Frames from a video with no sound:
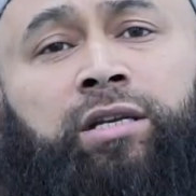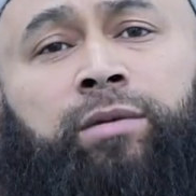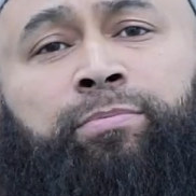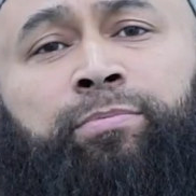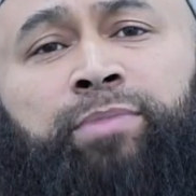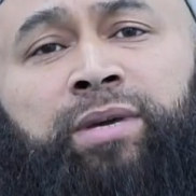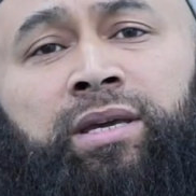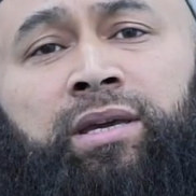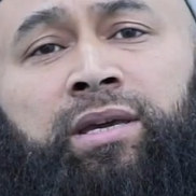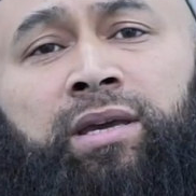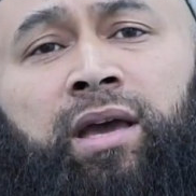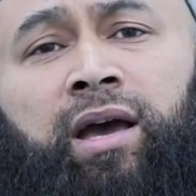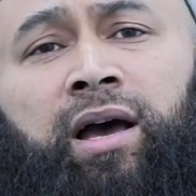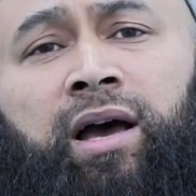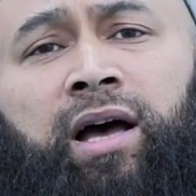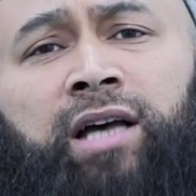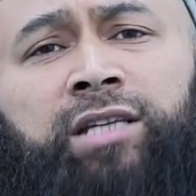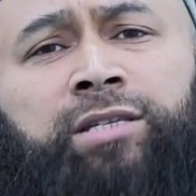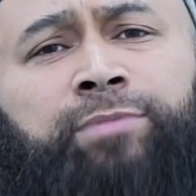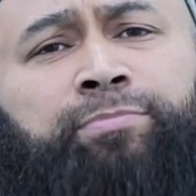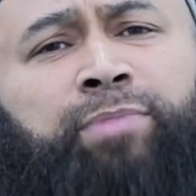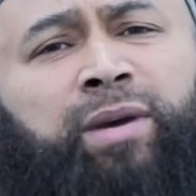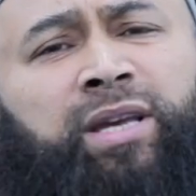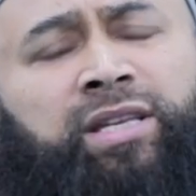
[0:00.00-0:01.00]
to be
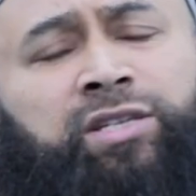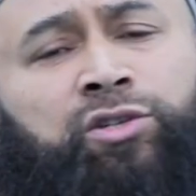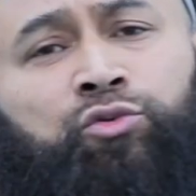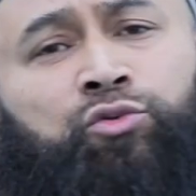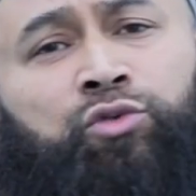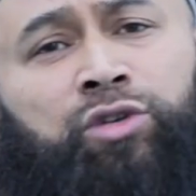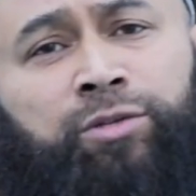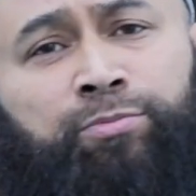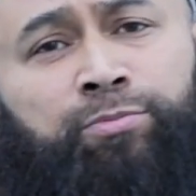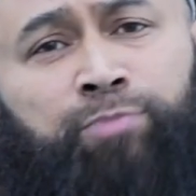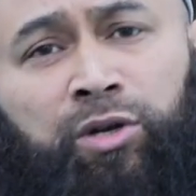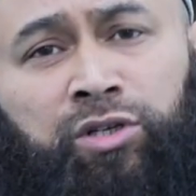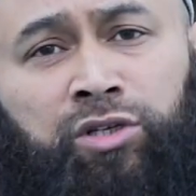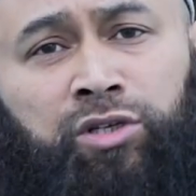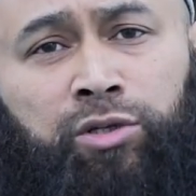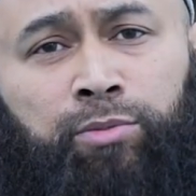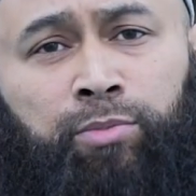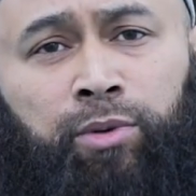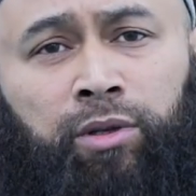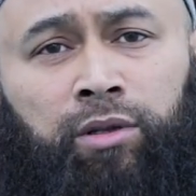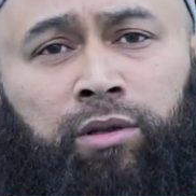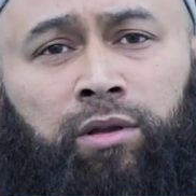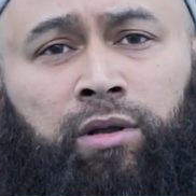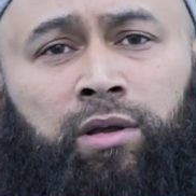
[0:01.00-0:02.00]
as best
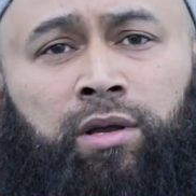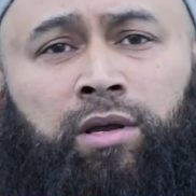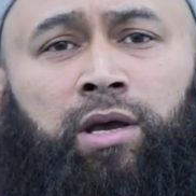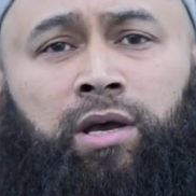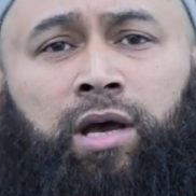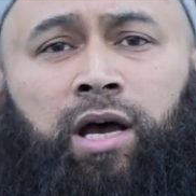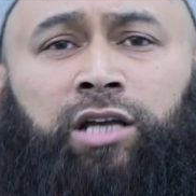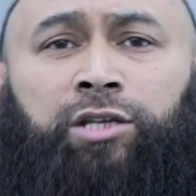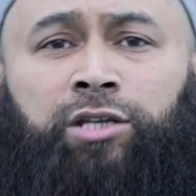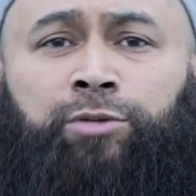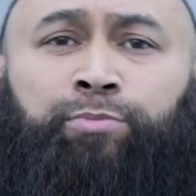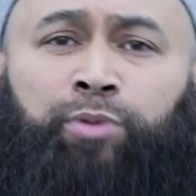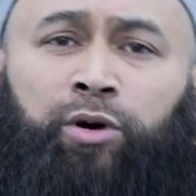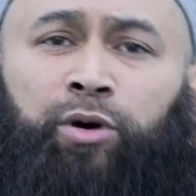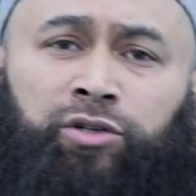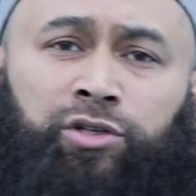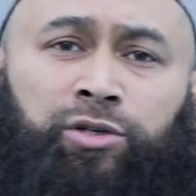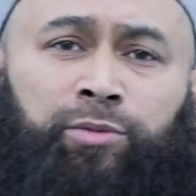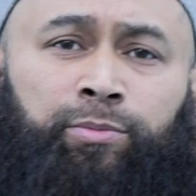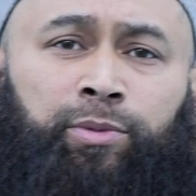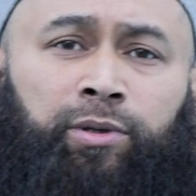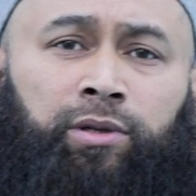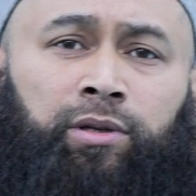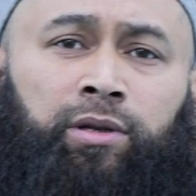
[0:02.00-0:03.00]
responsible as
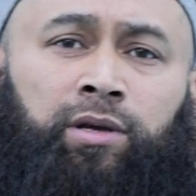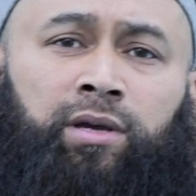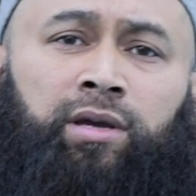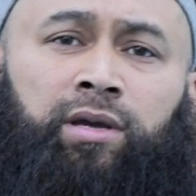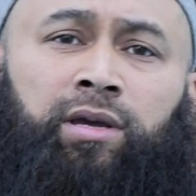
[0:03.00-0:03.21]
possible